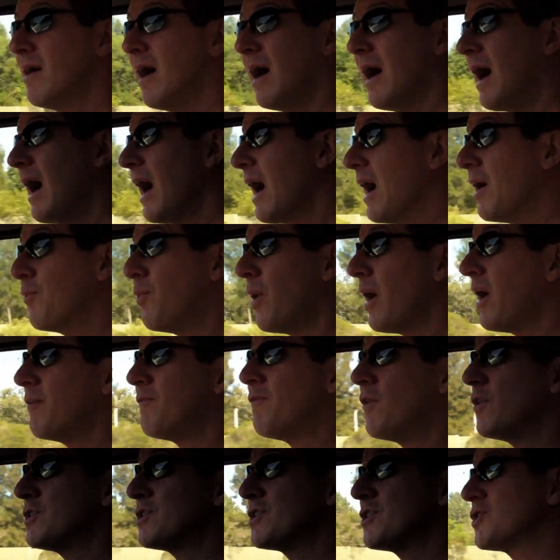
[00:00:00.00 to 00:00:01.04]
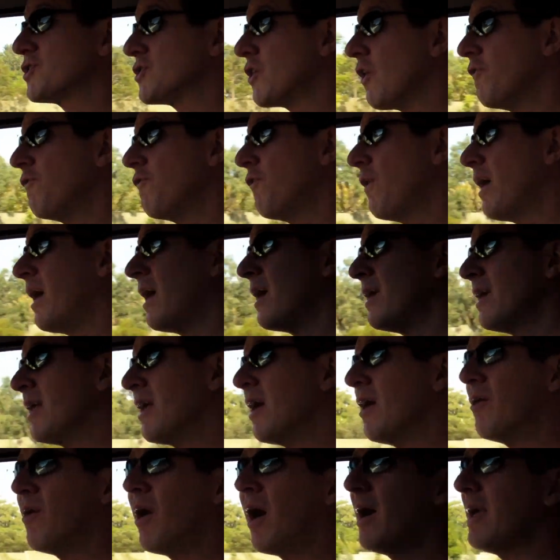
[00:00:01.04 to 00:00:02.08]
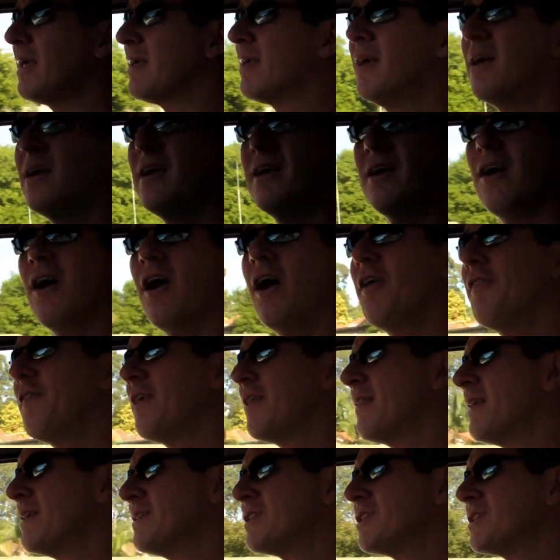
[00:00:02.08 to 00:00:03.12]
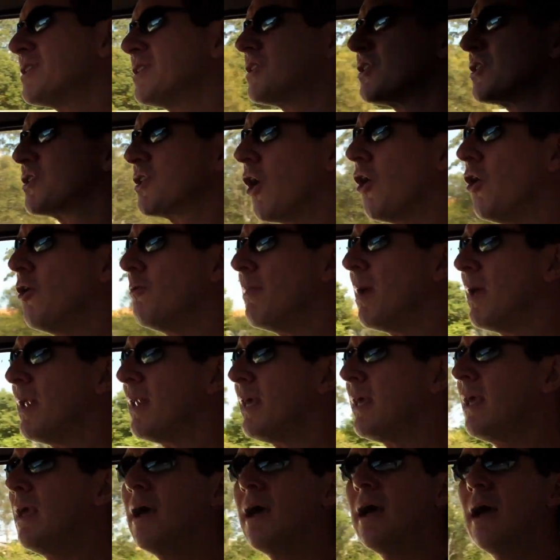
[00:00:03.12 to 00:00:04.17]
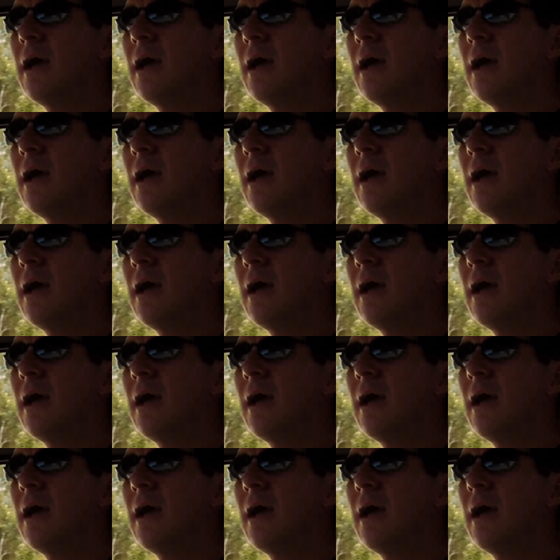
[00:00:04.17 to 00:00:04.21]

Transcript: hardware versus software. You know, I think there's just so many